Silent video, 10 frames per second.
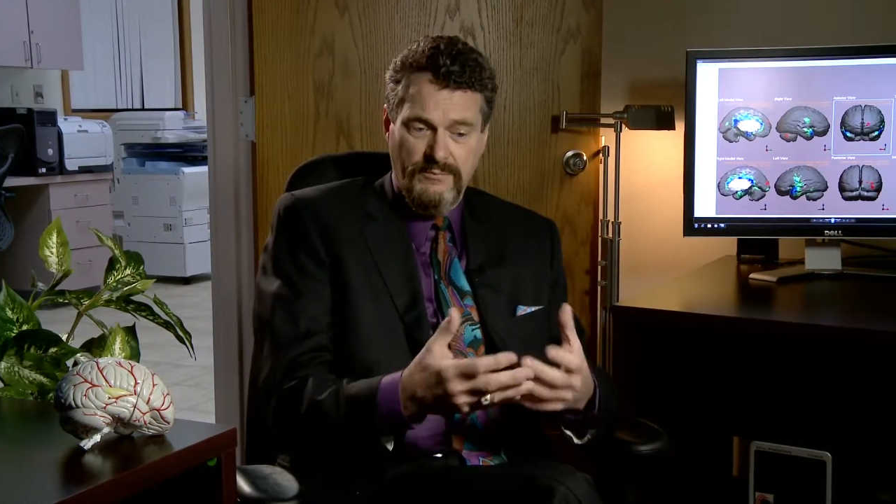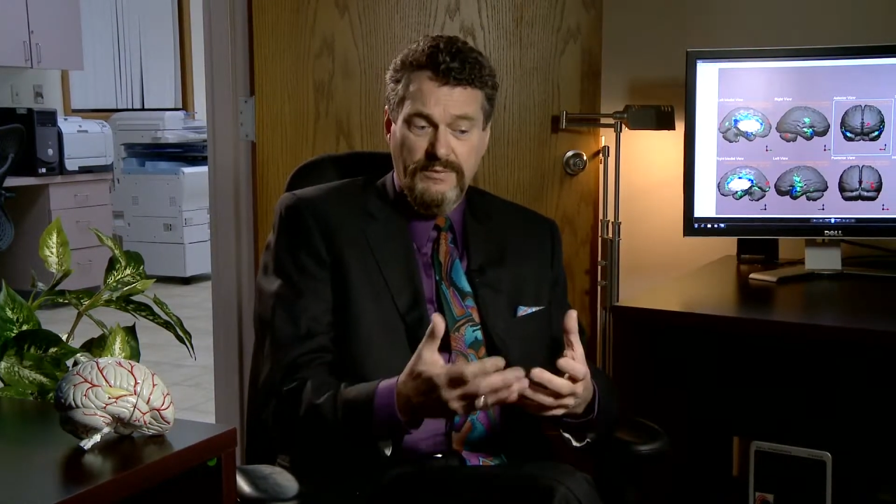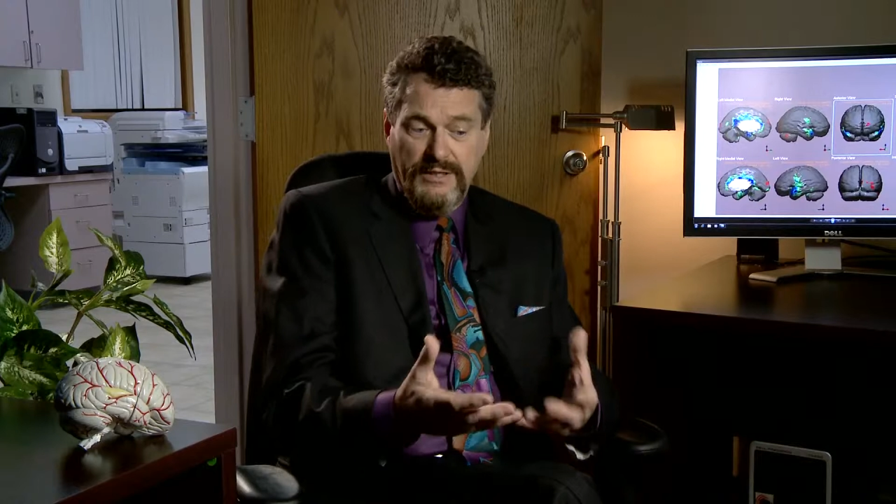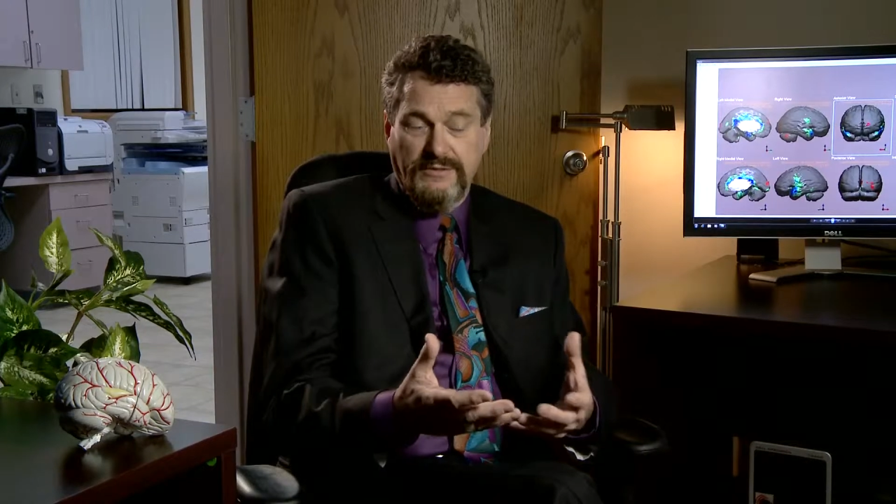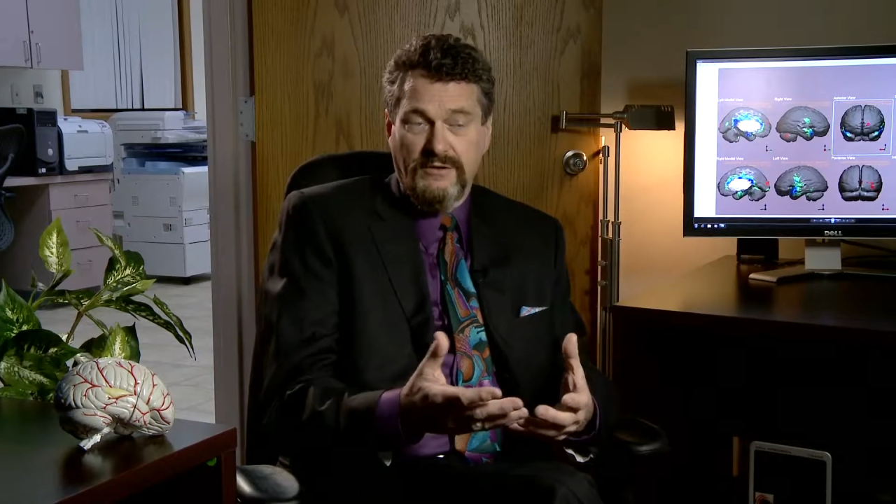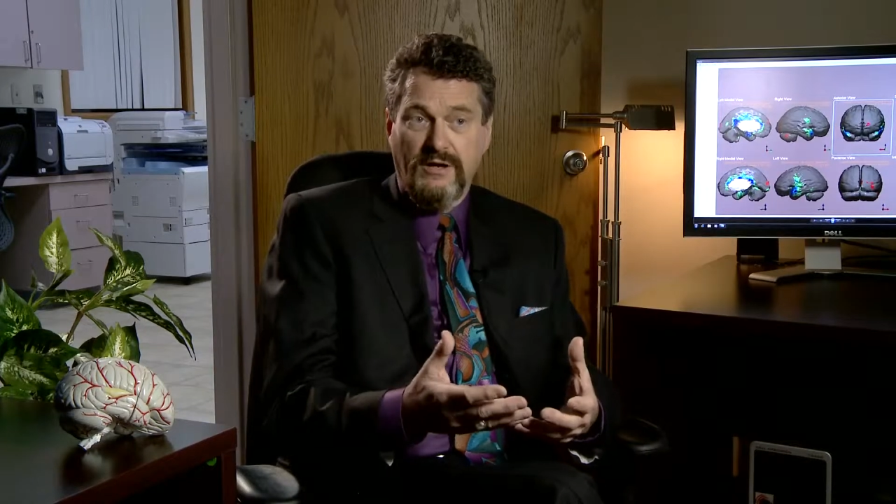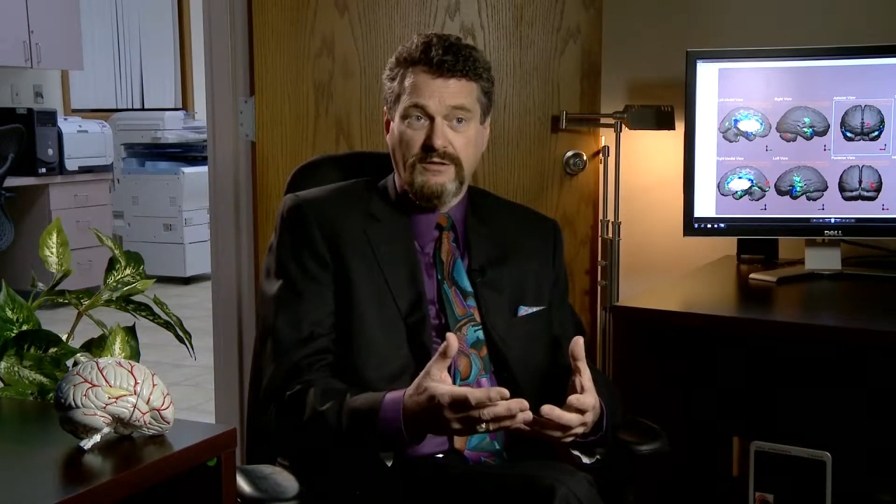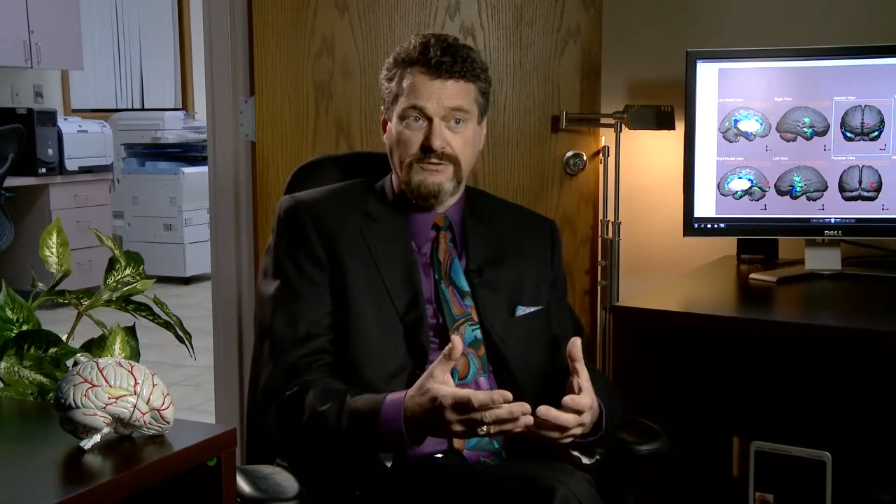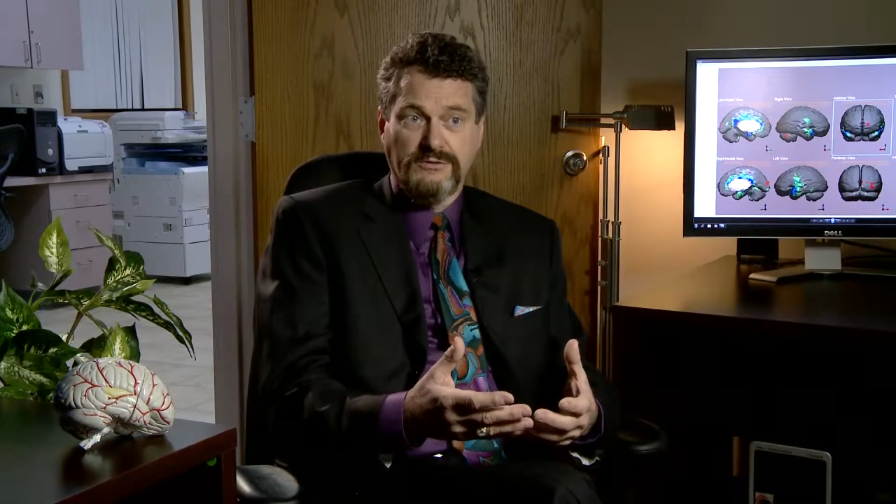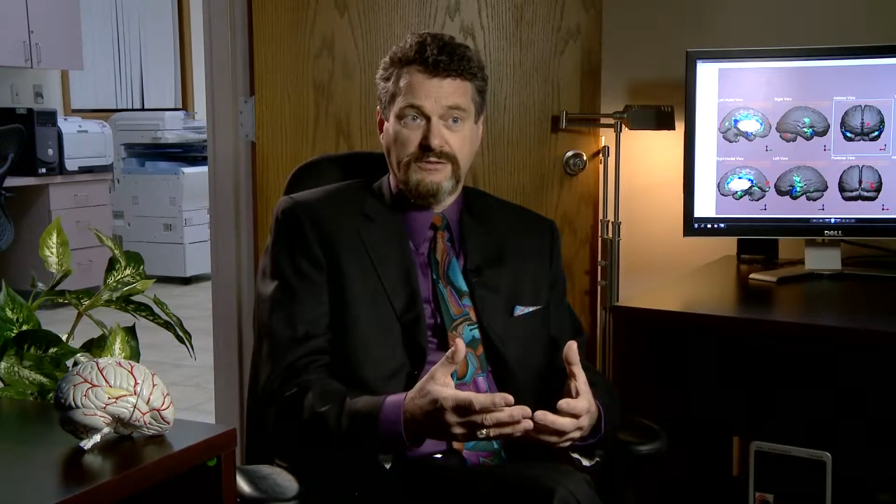But there are
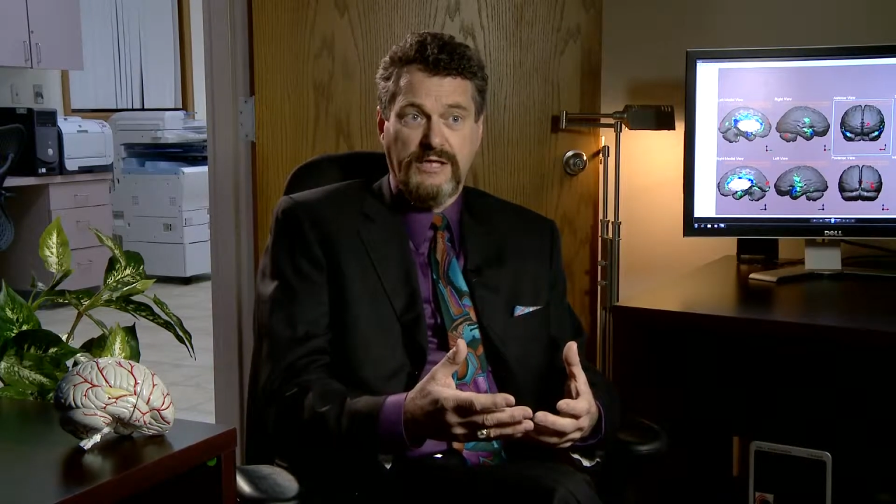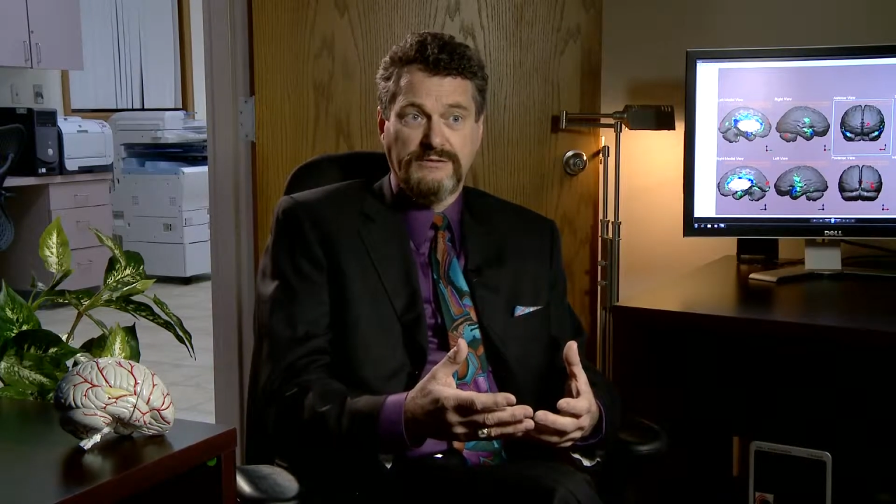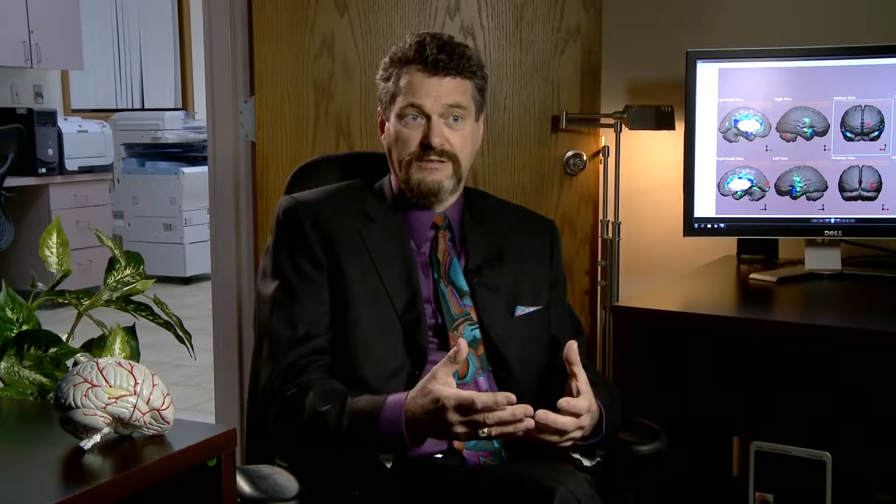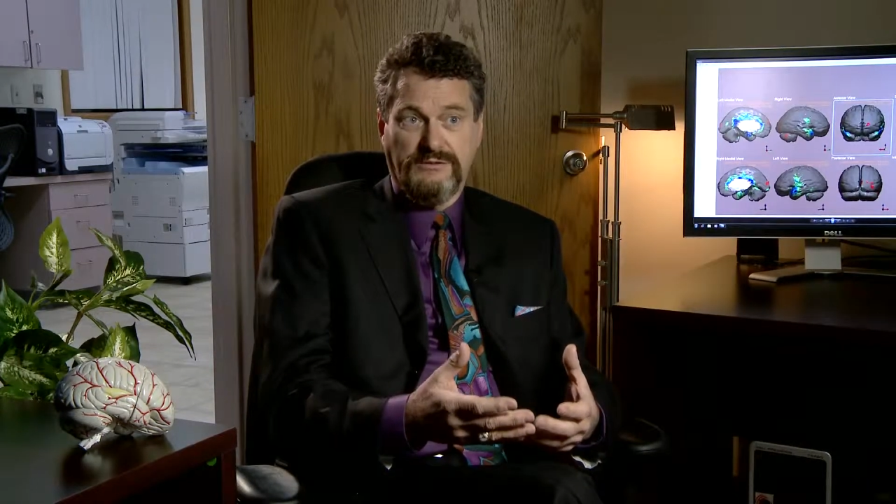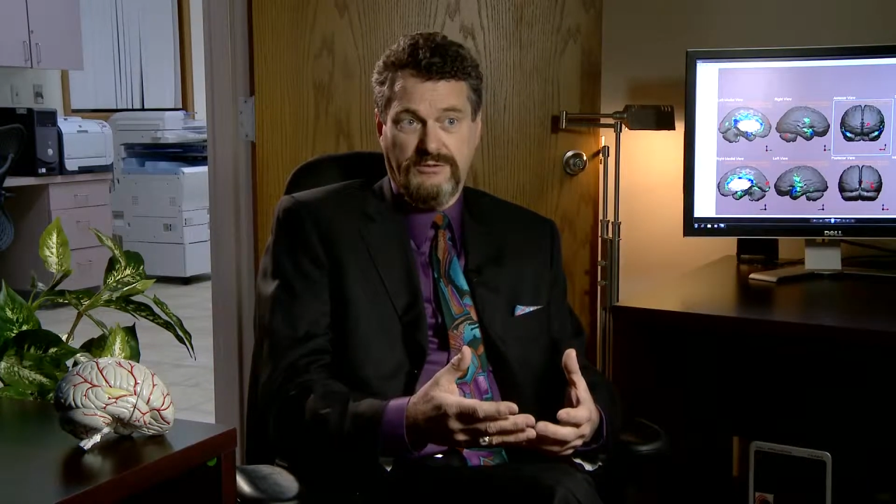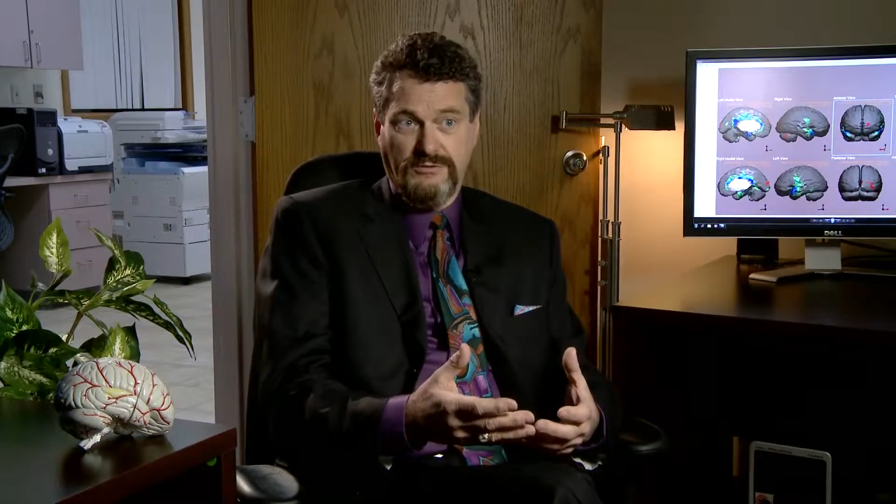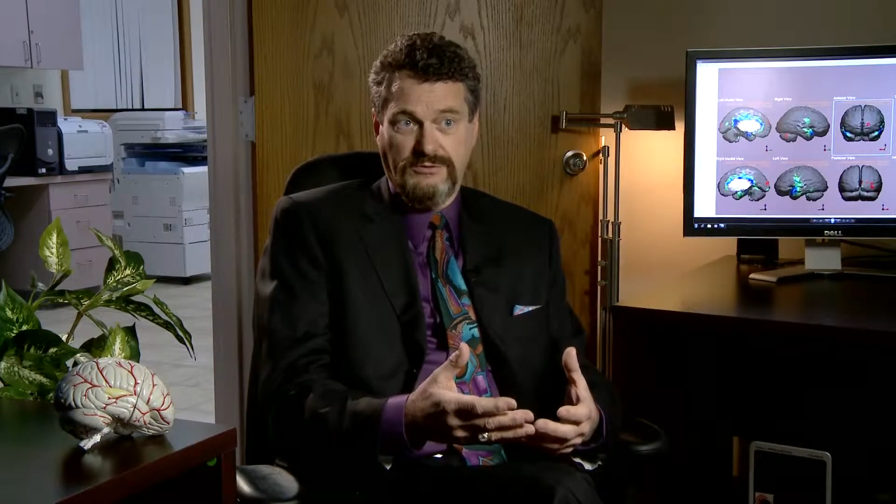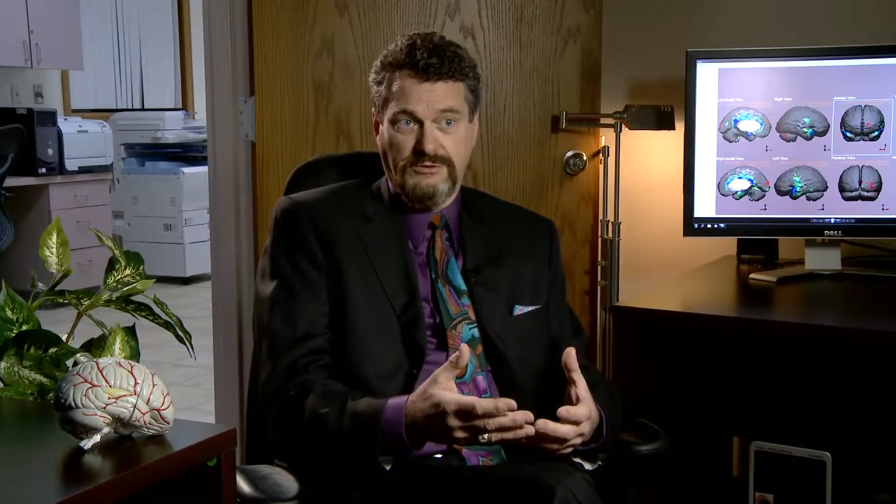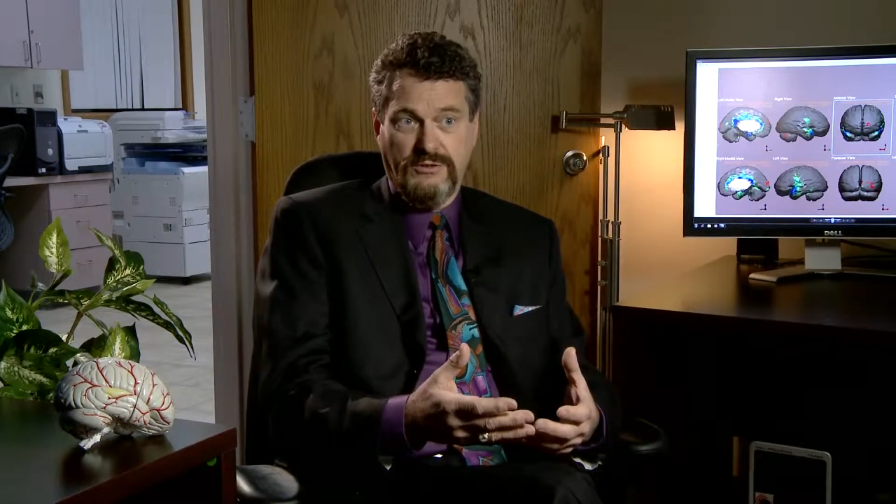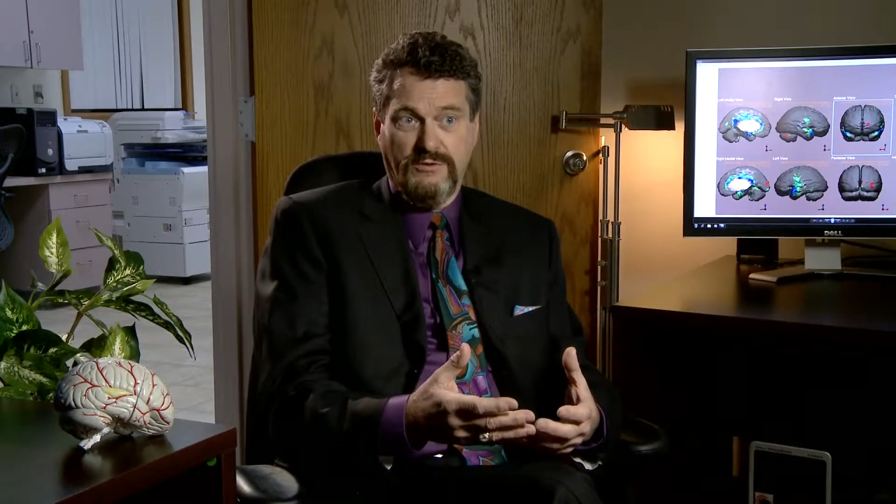also signs that
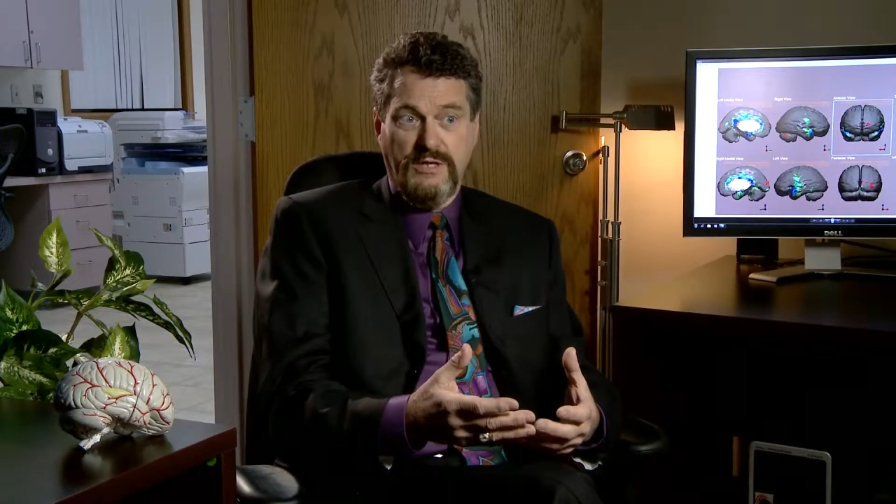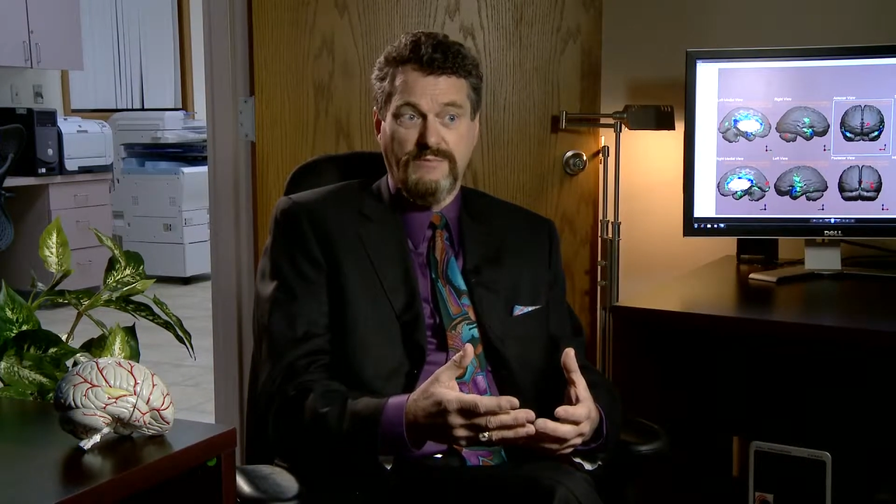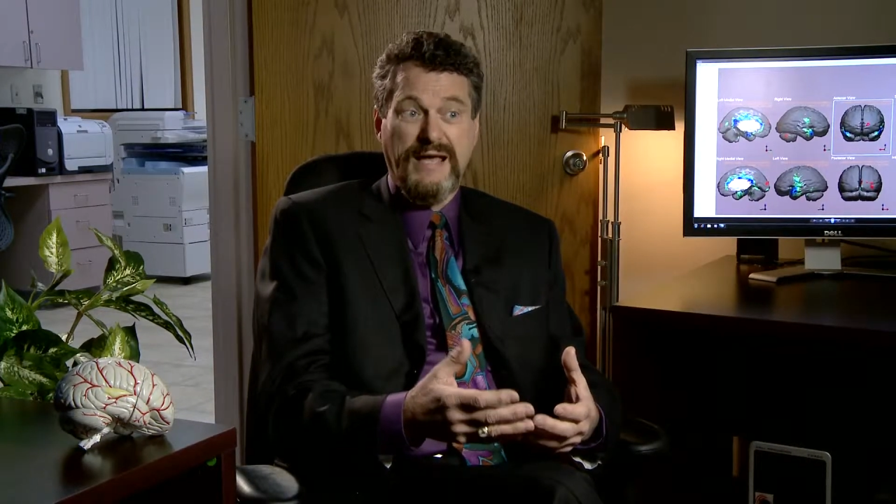don't show up